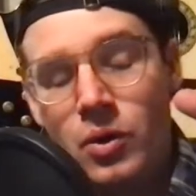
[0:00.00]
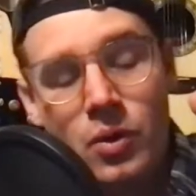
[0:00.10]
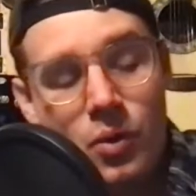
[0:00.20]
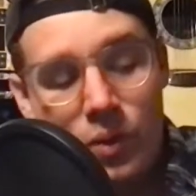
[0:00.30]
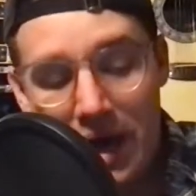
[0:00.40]

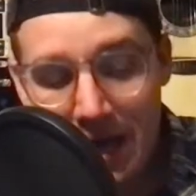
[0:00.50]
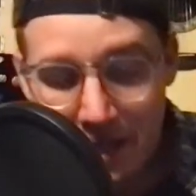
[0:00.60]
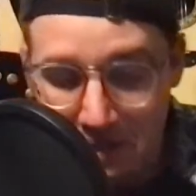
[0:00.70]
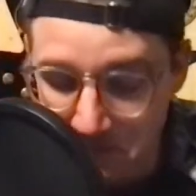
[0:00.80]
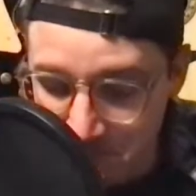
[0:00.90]

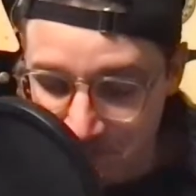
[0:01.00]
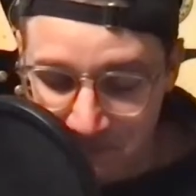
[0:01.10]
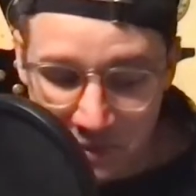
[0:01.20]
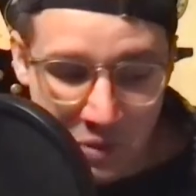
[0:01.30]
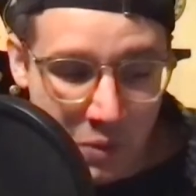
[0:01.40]
Well,
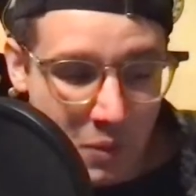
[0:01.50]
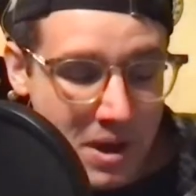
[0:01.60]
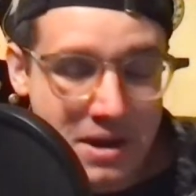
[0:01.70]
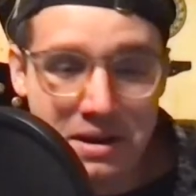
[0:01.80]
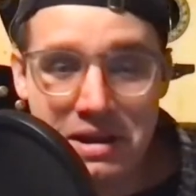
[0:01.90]

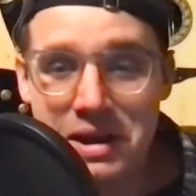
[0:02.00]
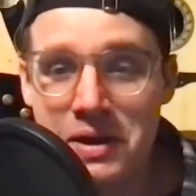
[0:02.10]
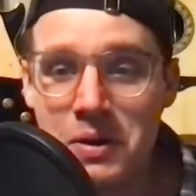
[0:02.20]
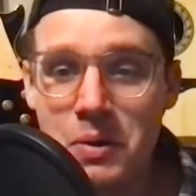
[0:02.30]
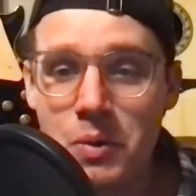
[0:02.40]
what a
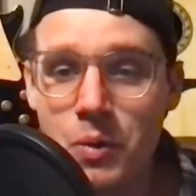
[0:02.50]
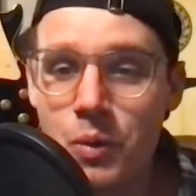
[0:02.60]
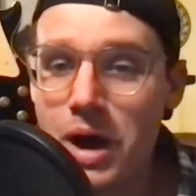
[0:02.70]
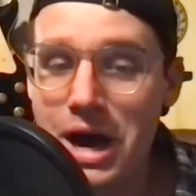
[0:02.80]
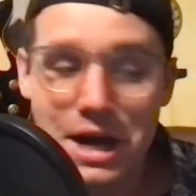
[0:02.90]

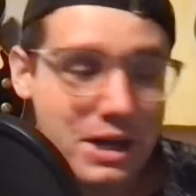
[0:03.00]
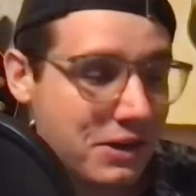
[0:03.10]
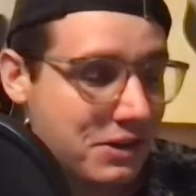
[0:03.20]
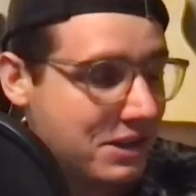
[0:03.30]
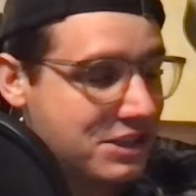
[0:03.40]

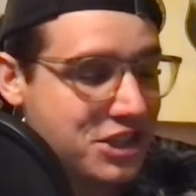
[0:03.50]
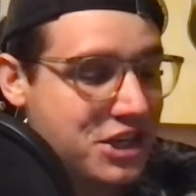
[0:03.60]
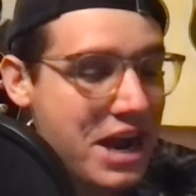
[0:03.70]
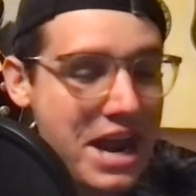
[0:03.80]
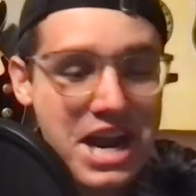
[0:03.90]
wild
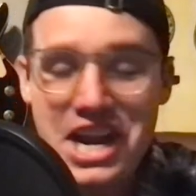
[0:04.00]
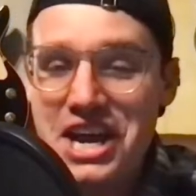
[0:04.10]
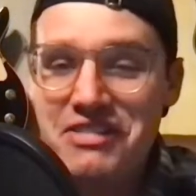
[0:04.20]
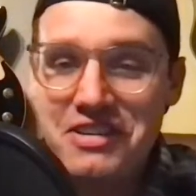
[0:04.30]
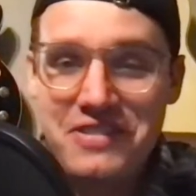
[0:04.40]
chain
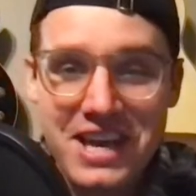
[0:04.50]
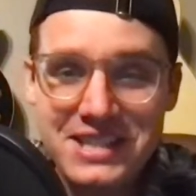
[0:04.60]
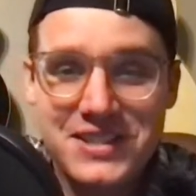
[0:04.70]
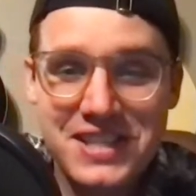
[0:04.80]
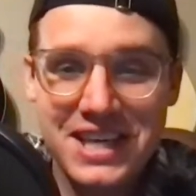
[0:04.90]
of
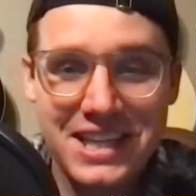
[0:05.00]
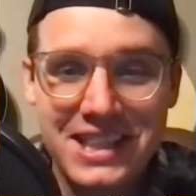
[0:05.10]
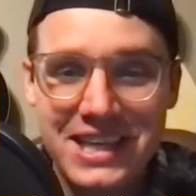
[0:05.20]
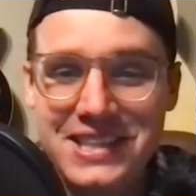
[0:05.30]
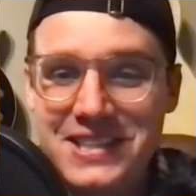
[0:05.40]
events that
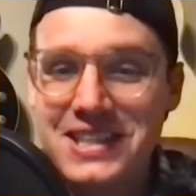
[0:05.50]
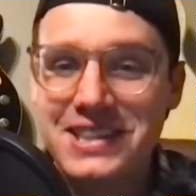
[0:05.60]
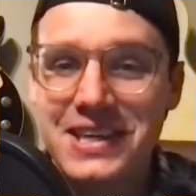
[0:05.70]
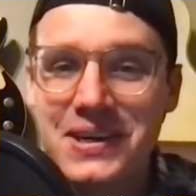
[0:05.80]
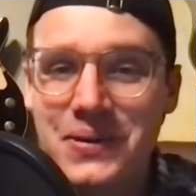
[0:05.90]
led to the
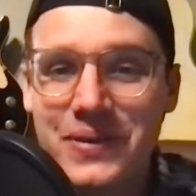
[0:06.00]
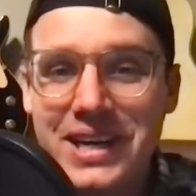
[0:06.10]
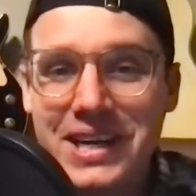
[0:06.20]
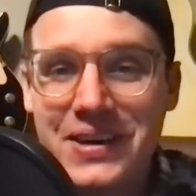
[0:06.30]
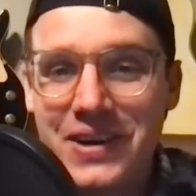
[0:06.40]
Thunder
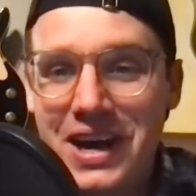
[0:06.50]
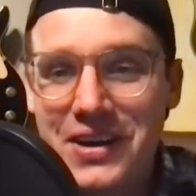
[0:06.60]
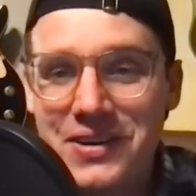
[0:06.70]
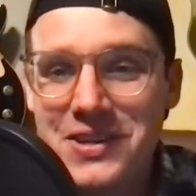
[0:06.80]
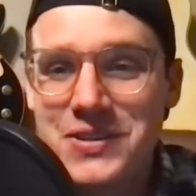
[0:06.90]
winning
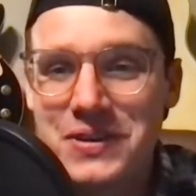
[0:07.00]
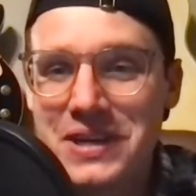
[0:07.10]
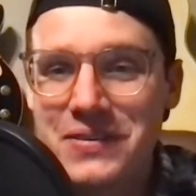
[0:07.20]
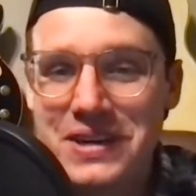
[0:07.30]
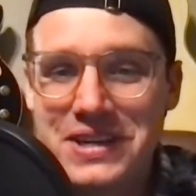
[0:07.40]

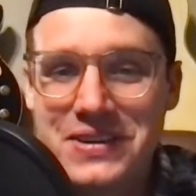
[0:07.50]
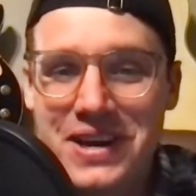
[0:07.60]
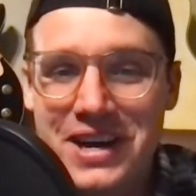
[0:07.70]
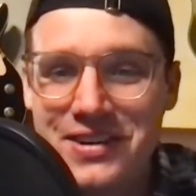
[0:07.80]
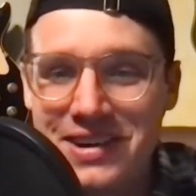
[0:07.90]
121 to
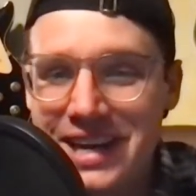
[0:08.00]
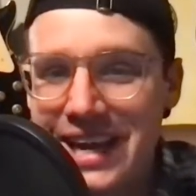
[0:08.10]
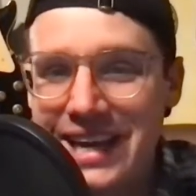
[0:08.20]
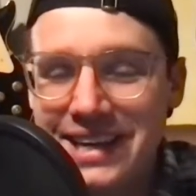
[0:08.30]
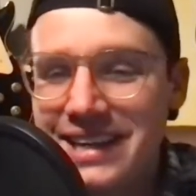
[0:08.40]

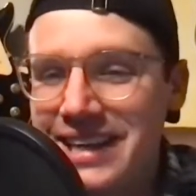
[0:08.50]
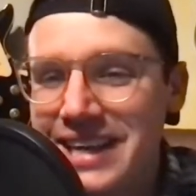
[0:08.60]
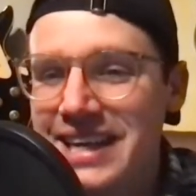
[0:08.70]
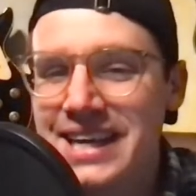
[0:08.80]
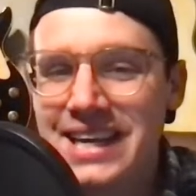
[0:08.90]
108
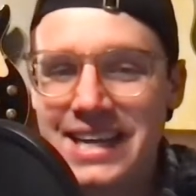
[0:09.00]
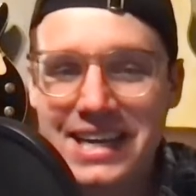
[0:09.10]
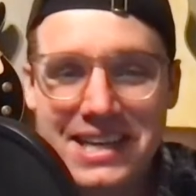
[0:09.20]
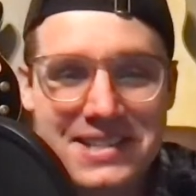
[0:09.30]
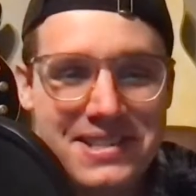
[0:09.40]

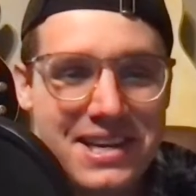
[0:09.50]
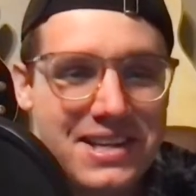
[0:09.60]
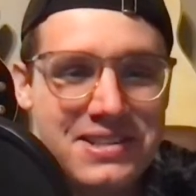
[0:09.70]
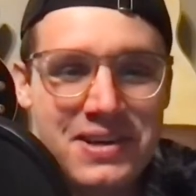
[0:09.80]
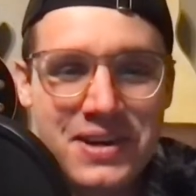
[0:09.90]
in San
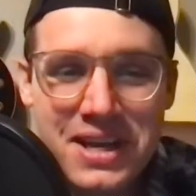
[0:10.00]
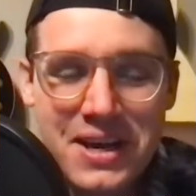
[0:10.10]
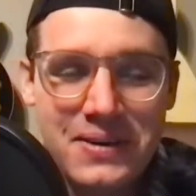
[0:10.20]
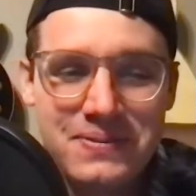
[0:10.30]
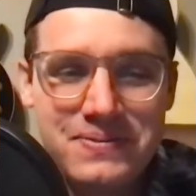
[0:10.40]

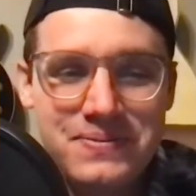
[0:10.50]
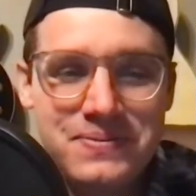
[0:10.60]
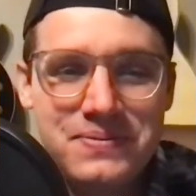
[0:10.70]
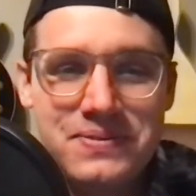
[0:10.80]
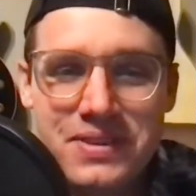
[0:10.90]
Antonio.
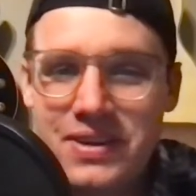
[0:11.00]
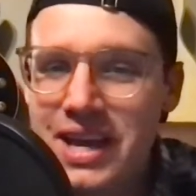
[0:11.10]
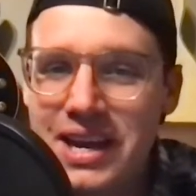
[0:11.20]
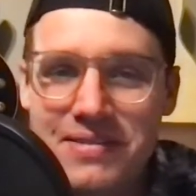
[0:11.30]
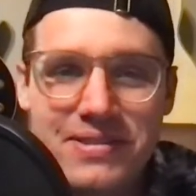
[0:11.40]
You
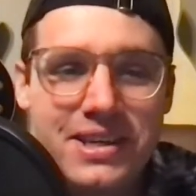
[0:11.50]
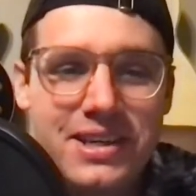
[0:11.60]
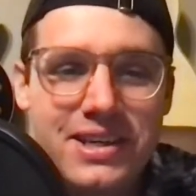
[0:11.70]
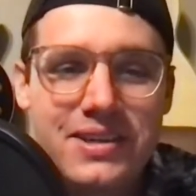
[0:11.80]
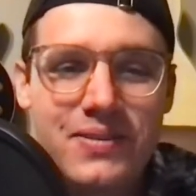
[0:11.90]
kind of
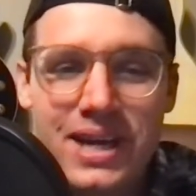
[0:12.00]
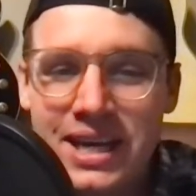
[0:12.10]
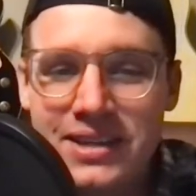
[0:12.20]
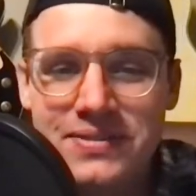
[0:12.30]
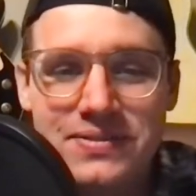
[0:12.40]
figure,
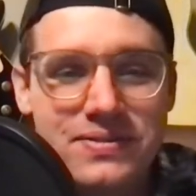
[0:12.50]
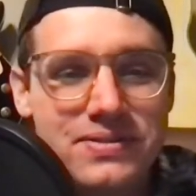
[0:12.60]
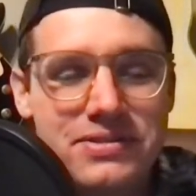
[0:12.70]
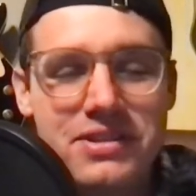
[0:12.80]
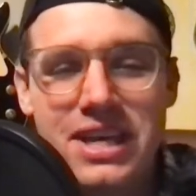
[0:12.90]
well,
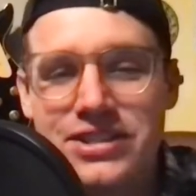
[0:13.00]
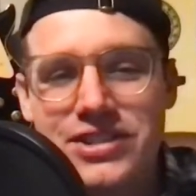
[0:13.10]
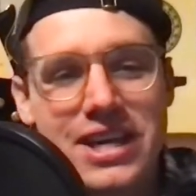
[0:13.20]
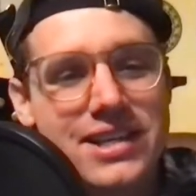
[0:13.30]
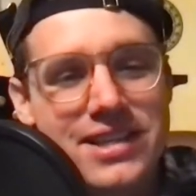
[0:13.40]

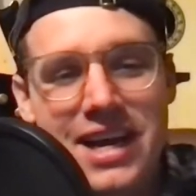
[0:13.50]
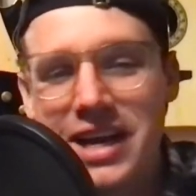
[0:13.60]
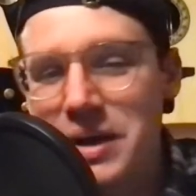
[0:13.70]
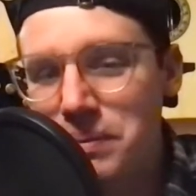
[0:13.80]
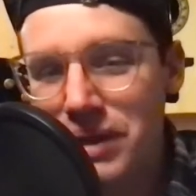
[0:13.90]
SJ is not
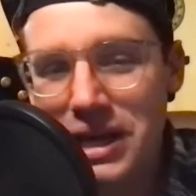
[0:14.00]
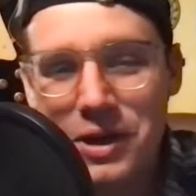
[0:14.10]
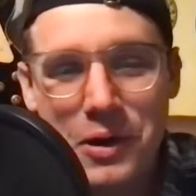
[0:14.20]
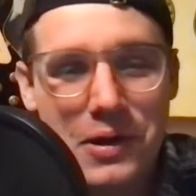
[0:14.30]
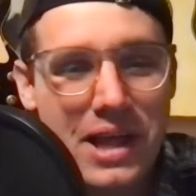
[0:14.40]
going to play a
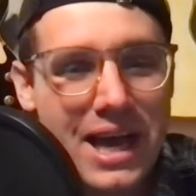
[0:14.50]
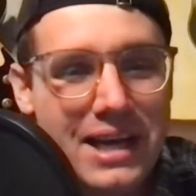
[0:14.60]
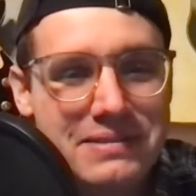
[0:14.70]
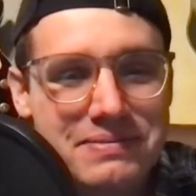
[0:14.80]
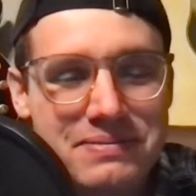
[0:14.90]
whole lot.